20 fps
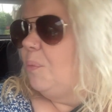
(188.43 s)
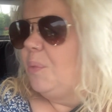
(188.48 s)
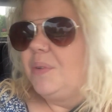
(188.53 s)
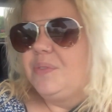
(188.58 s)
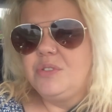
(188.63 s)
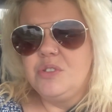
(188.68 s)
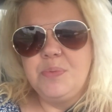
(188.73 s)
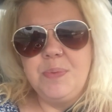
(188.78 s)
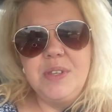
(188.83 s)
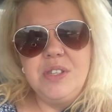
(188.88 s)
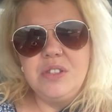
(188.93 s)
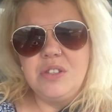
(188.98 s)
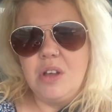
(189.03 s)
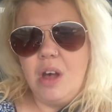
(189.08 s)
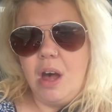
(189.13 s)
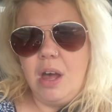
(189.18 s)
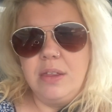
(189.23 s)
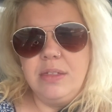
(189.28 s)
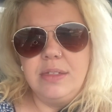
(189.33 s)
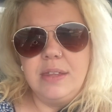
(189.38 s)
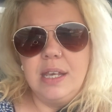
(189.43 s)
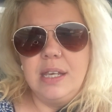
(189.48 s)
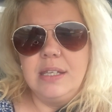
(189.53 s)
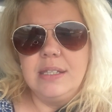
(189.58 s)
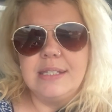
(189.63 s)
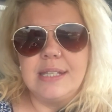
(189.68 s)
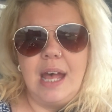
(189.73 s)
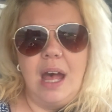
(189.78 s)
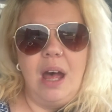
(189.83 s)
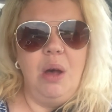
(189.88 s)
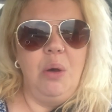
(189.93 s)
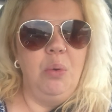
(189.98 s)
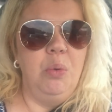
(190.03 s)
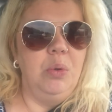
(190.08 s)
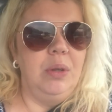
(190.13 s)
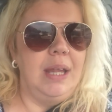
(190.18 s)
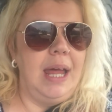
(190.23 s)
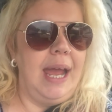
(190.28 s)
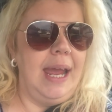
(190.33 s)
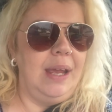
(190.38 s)
we've just been sorting things
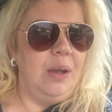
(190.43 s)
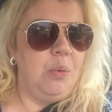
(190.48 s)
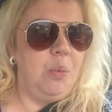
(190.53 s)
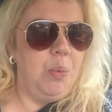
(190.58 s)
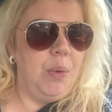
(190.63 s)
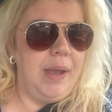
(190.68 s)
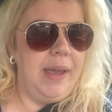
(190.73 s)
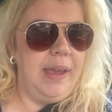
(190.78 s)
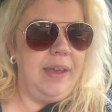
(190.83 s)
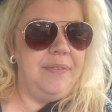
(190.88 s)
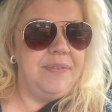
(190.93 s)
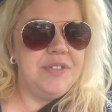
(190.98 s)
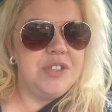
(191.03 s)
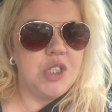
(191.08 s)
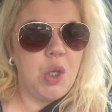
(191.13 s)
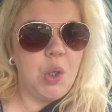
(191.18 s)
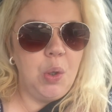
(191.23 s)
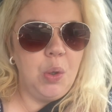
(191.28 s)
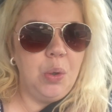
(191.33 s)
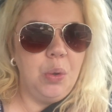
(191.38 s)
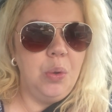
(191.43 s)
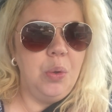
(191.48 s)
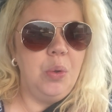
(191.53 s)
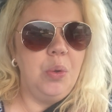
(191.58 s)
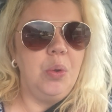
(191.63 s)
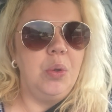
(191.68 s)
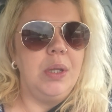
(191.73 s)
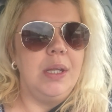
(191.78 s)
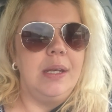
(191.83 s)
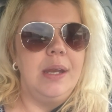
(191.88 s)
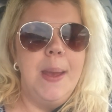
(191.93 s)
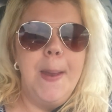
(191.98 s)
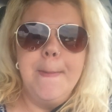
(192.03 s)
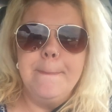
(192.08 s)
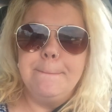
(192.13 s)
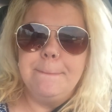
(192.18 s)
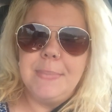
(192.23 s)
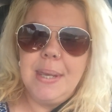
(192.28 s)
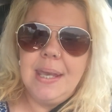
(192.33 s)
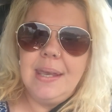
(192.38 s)
out, like with school and
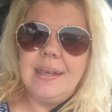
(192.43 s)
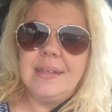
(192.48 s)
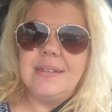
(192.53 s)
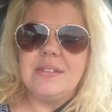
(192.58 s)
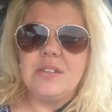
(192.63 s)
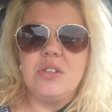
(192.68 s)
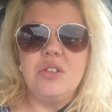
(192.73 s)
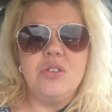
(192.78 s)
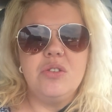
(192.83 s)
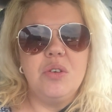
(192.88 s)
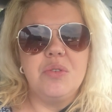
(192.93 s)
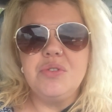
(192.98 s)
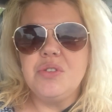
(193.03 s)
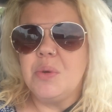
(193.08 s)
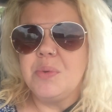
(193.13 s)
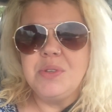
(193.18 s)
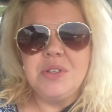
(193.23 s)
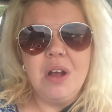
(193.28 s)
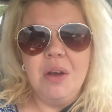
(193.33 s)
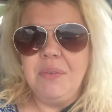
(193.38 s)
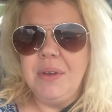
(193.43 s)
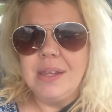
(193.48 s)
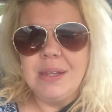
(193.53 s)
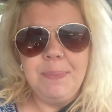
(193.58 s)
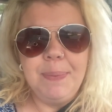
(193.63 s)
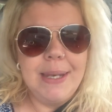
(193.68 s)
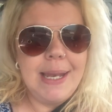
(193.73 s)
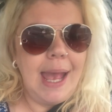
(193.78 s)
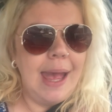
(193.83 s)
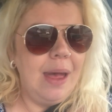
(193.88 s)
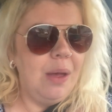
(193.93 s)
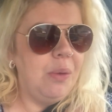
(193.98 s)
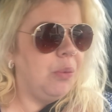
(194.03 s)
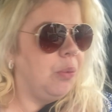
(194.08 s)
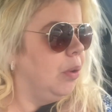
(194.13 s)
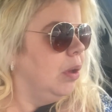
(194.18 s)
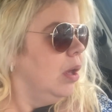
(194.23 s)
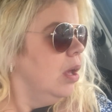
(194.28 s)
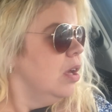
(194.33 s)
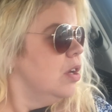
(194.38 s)
meetings and stuff, so he's not really been
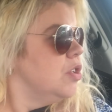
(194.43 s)
out.